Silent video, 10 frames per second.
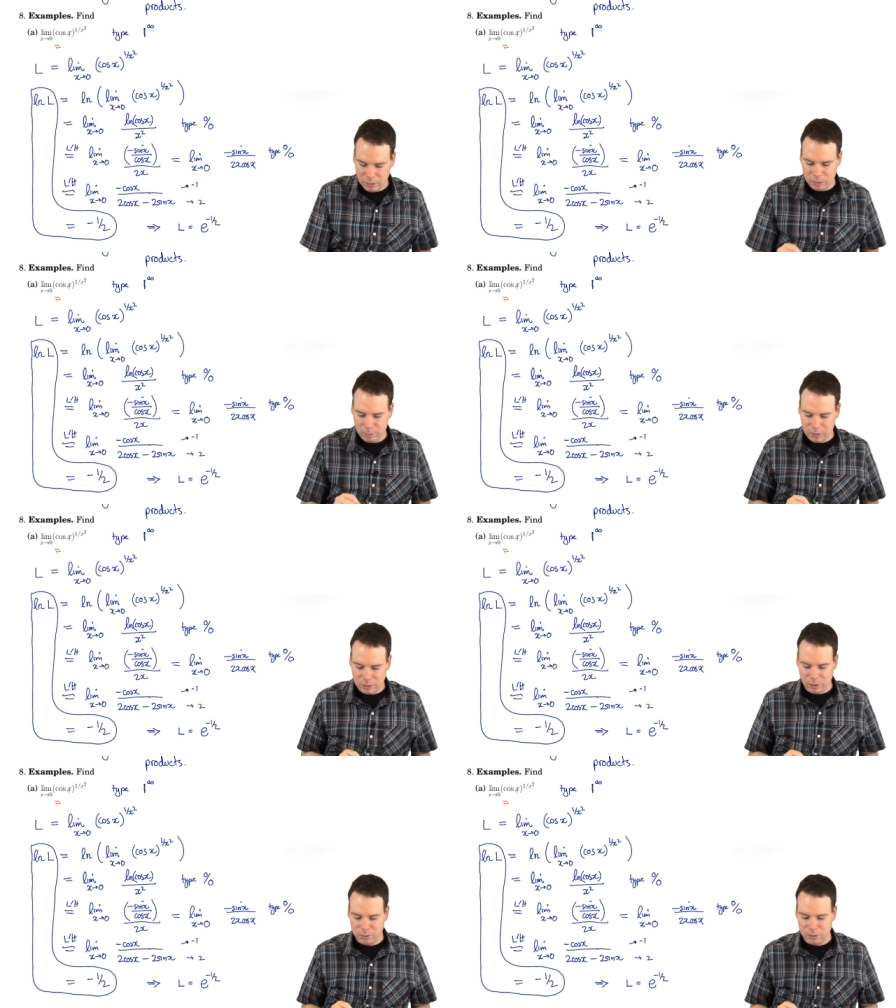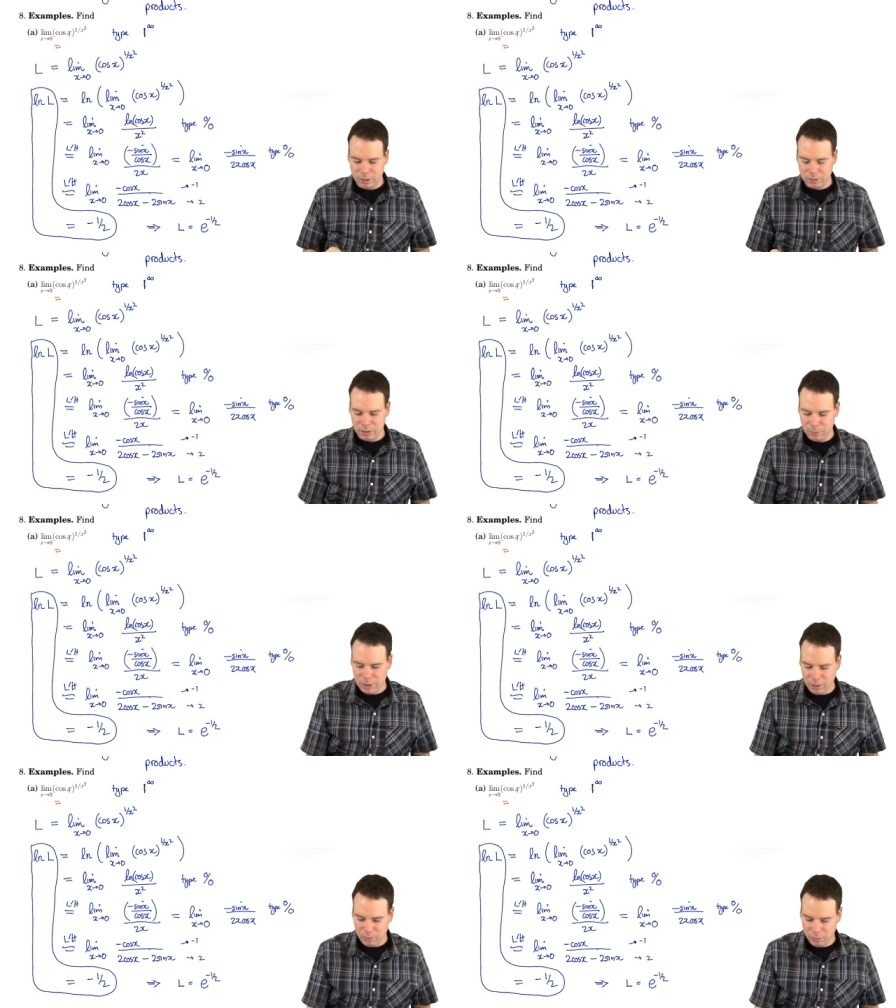limit is cos x to the
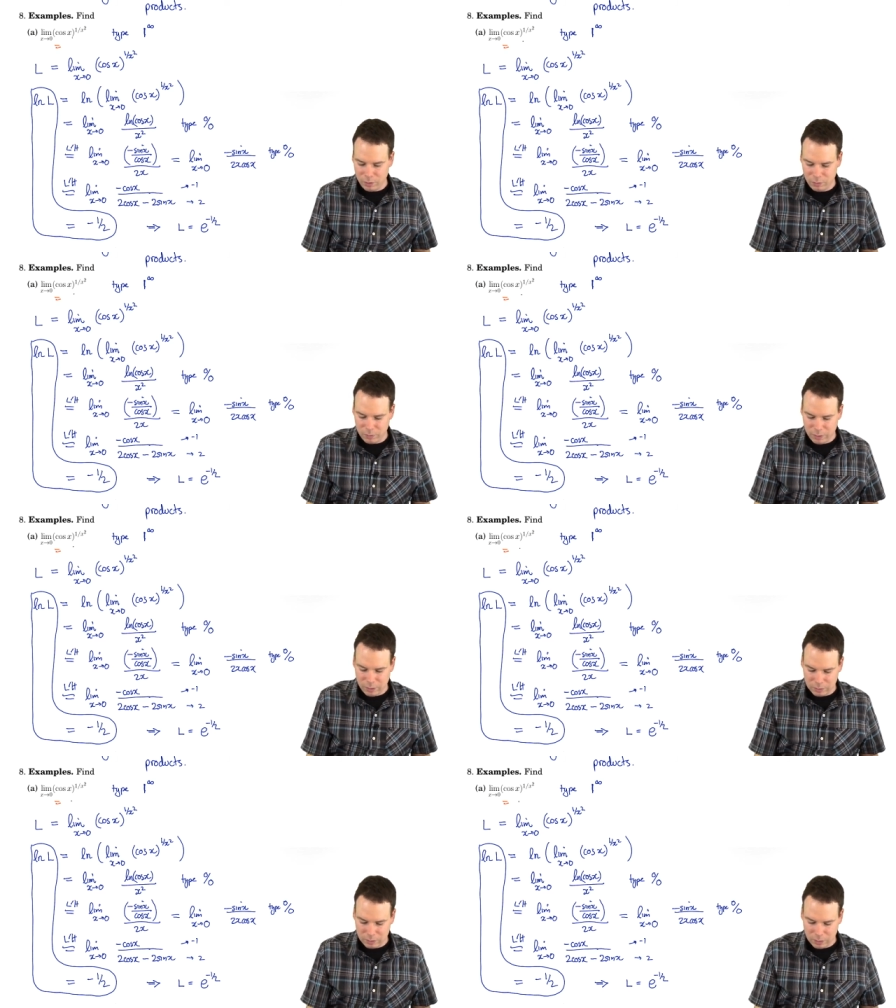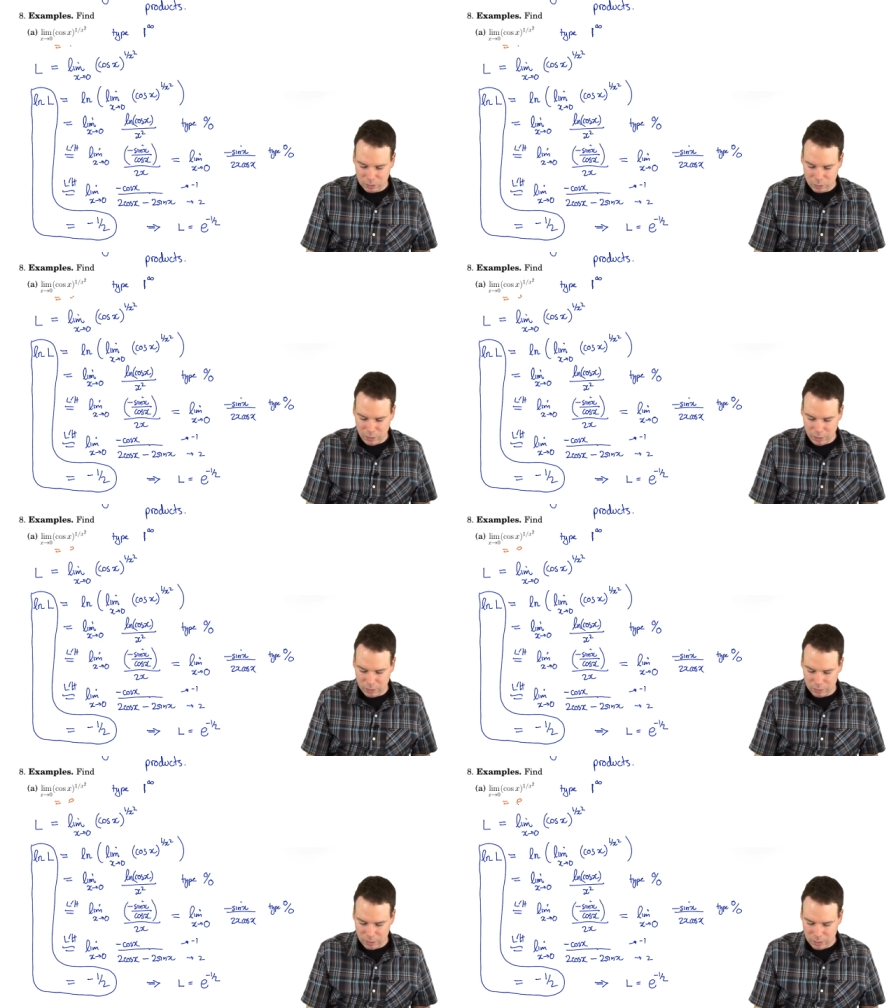power of 1 over x
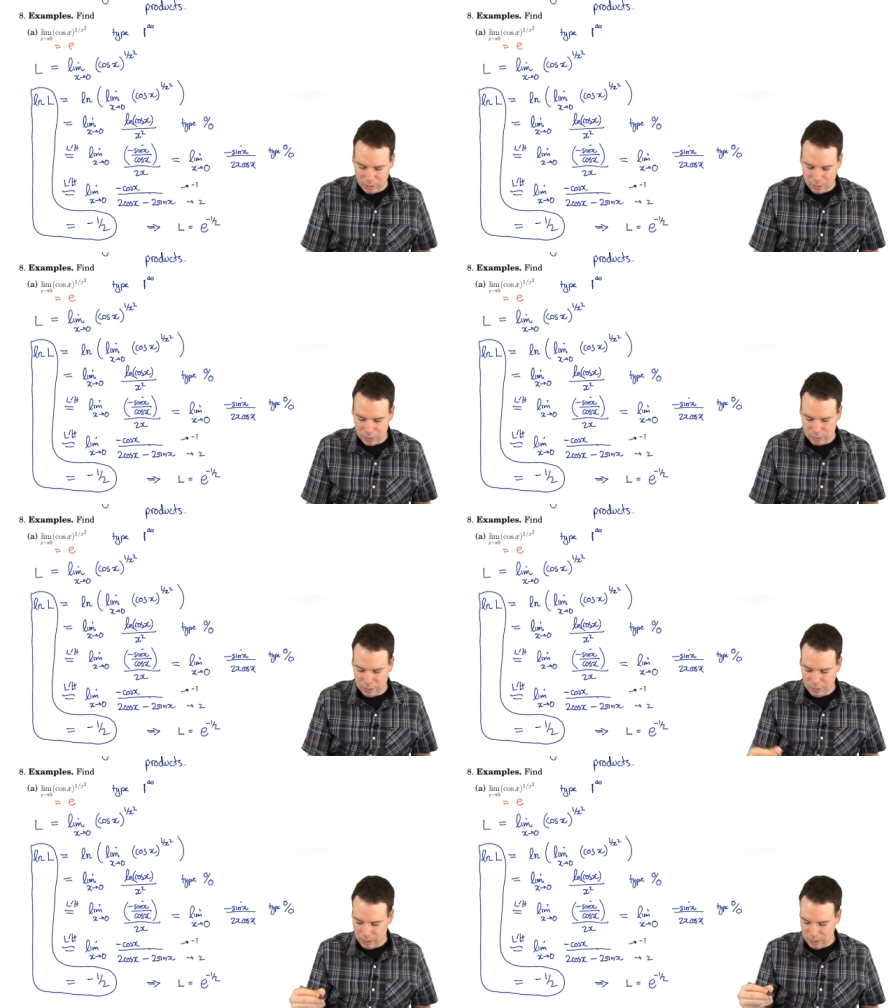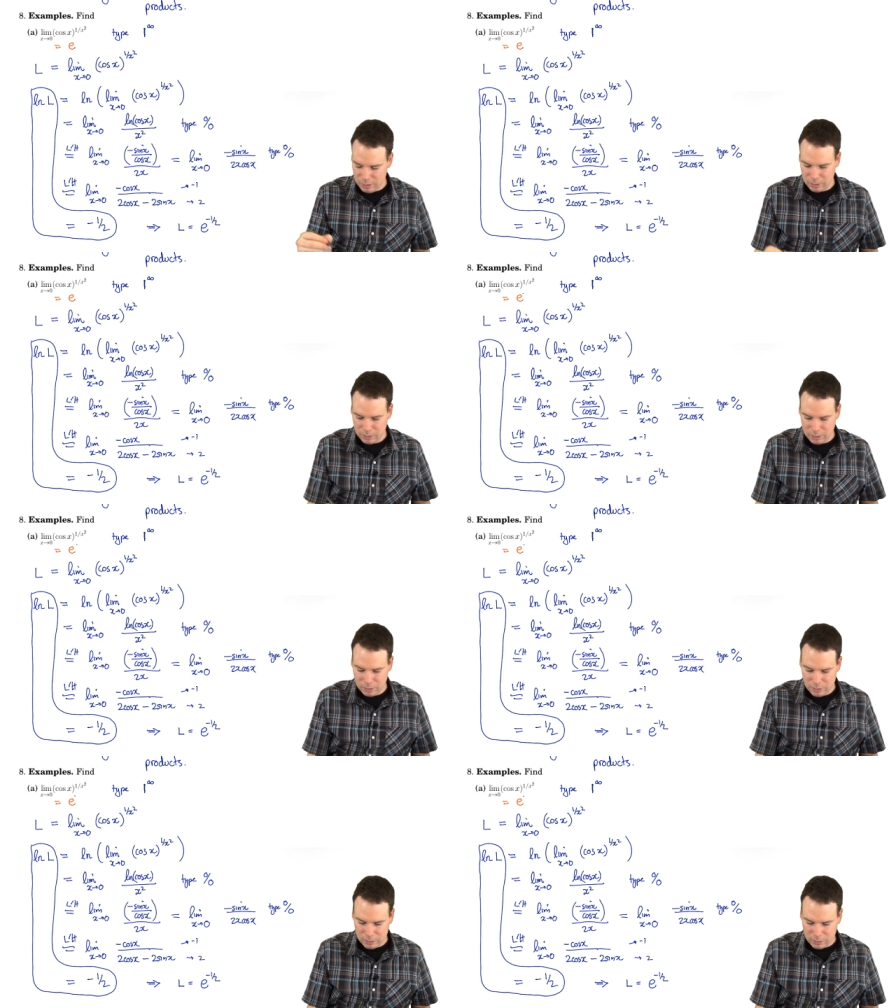squared, is e
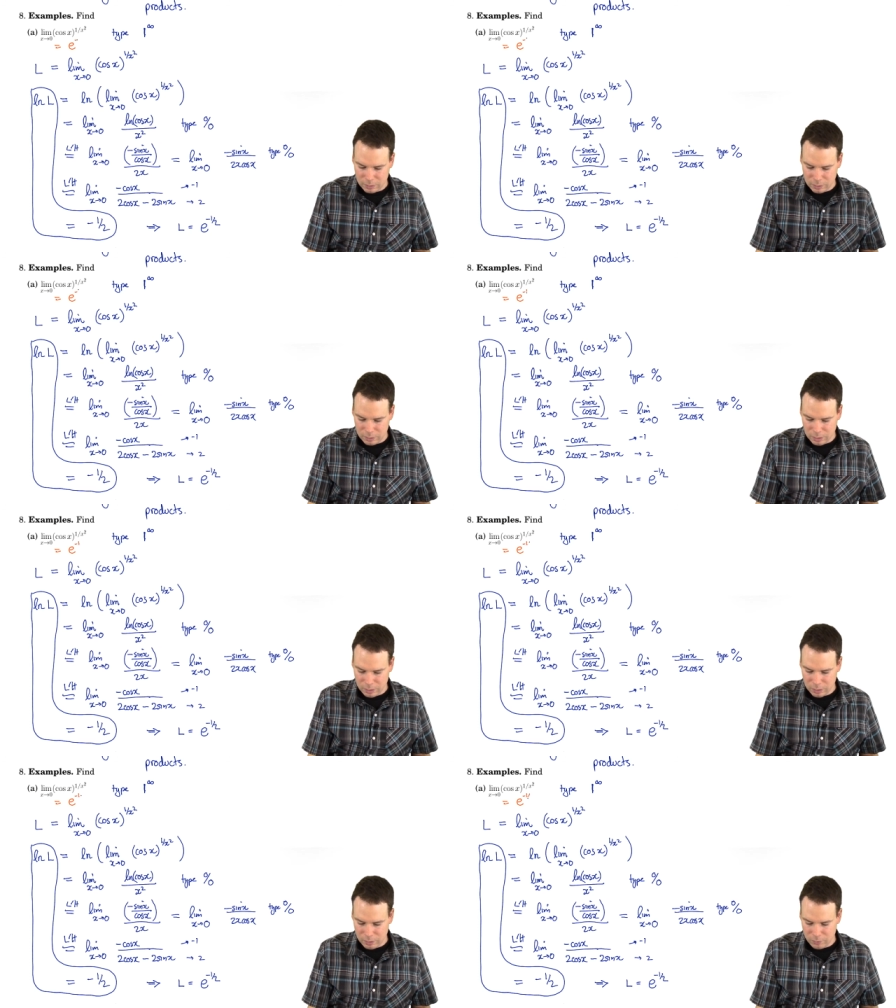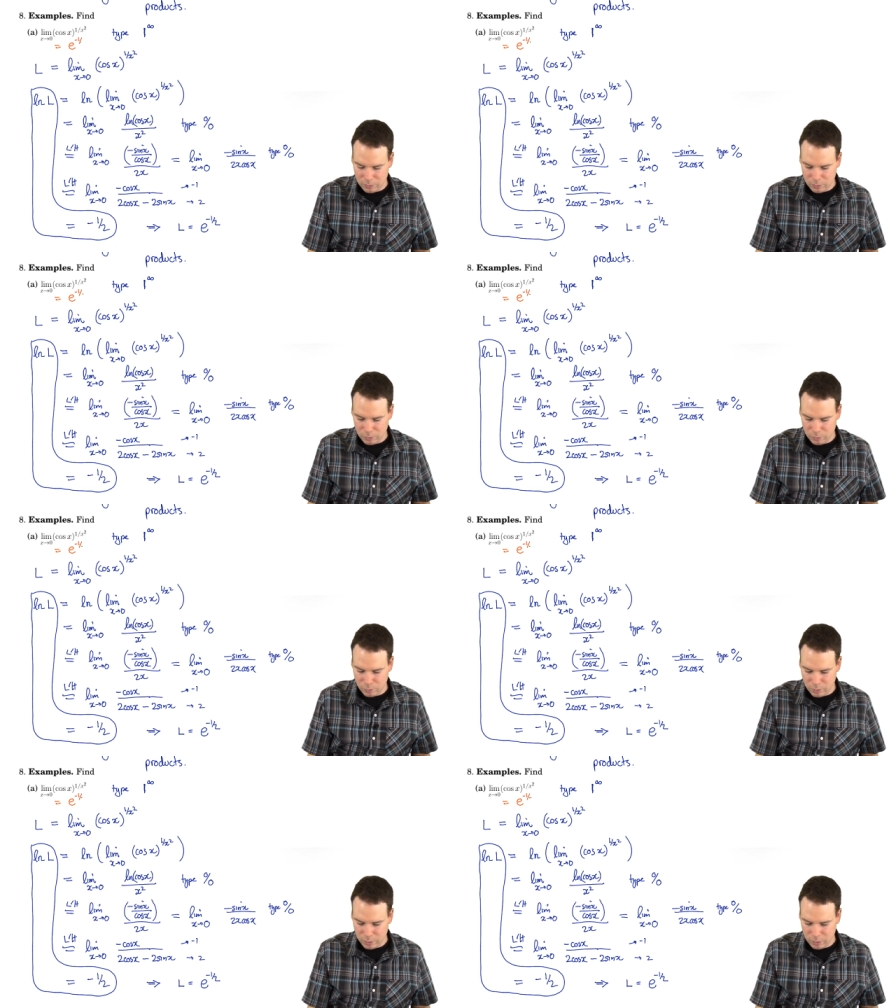to the negative
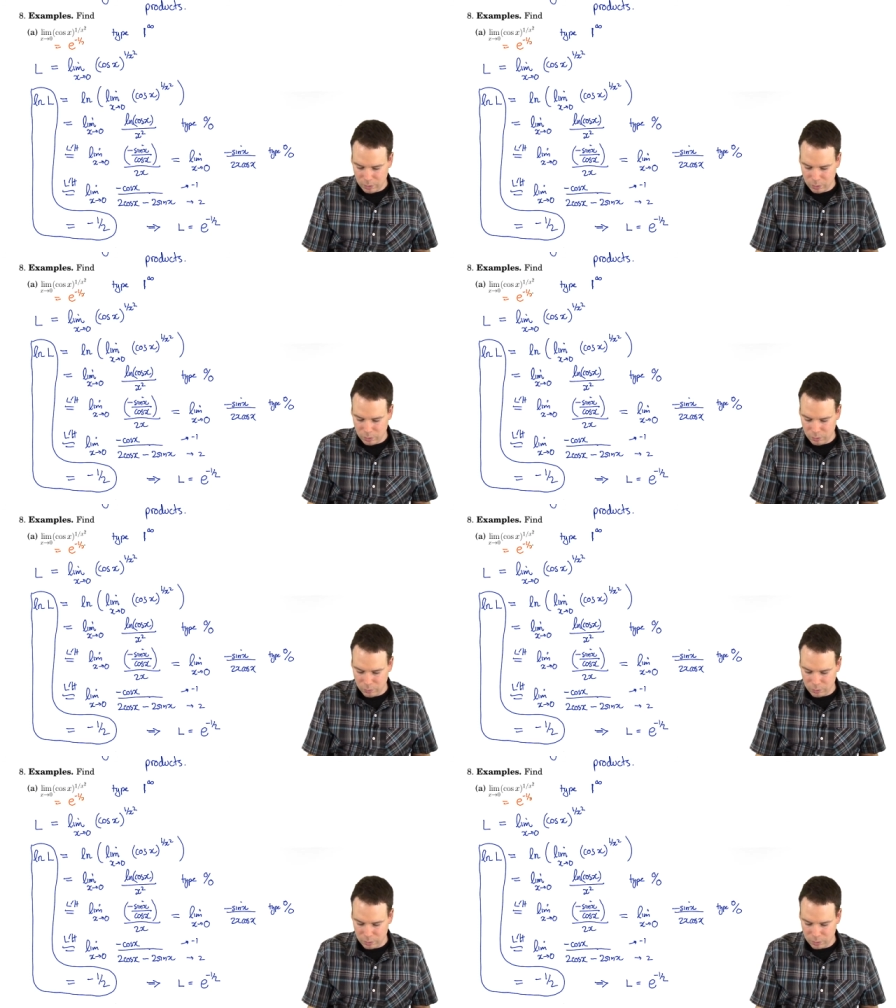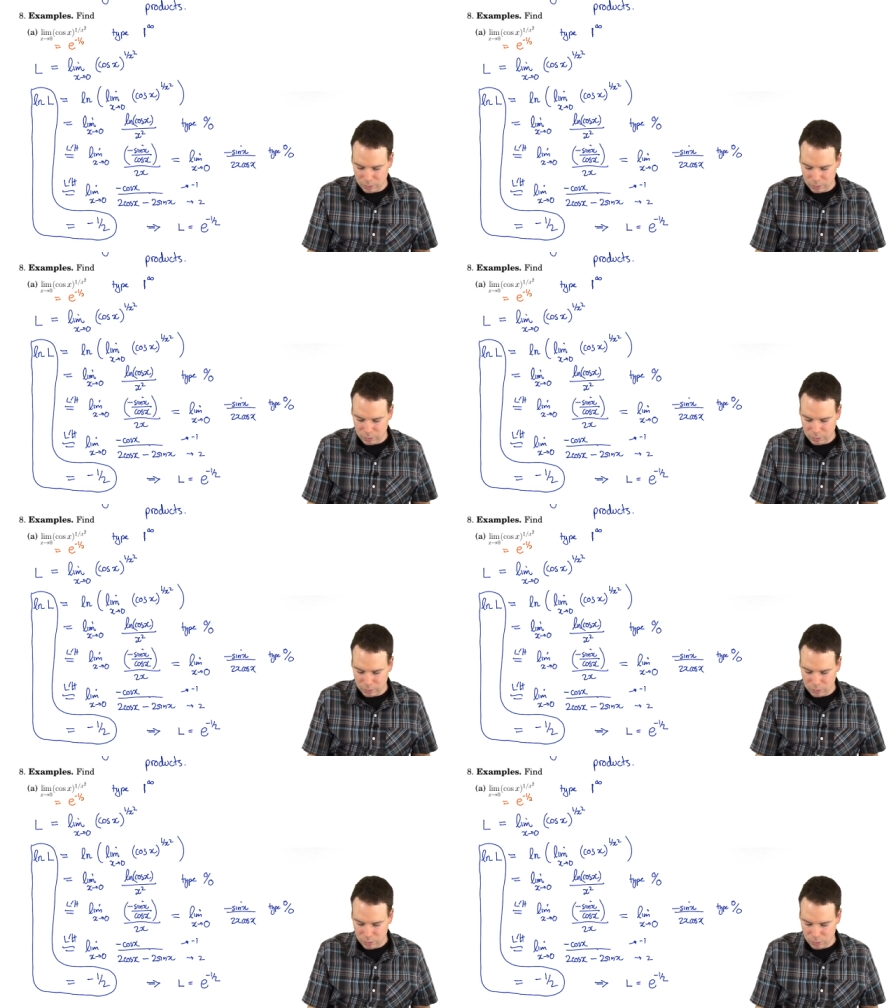1 over
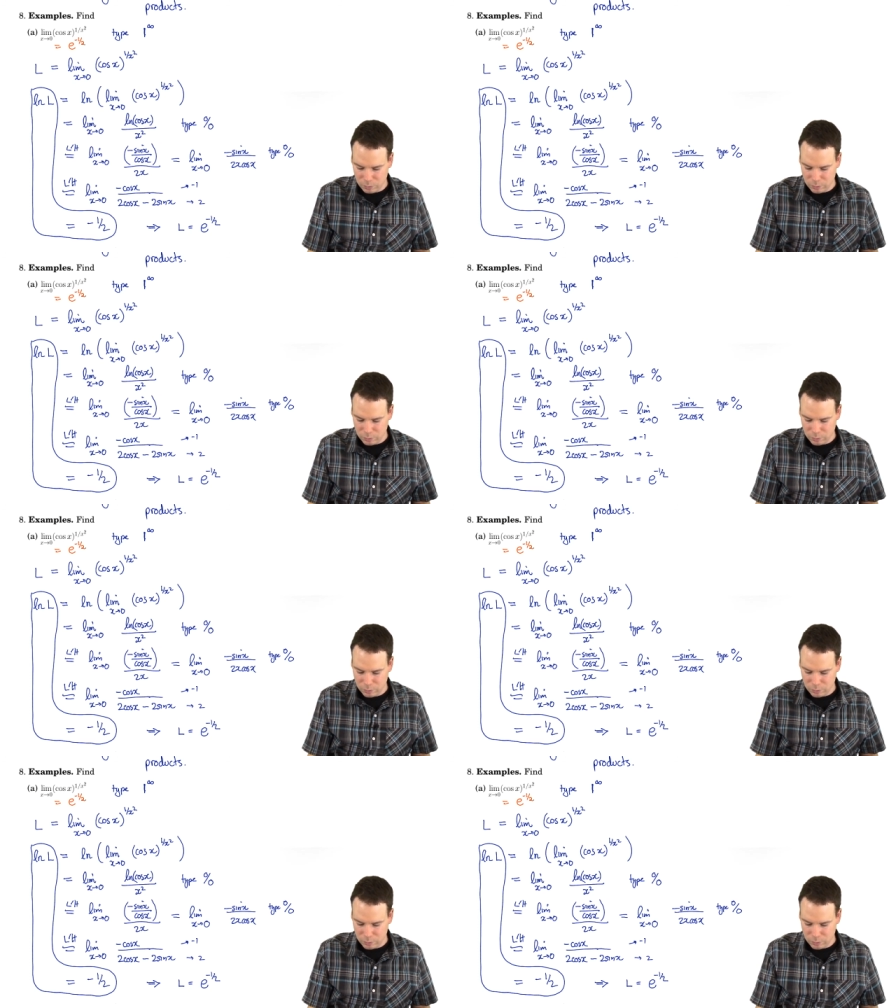2.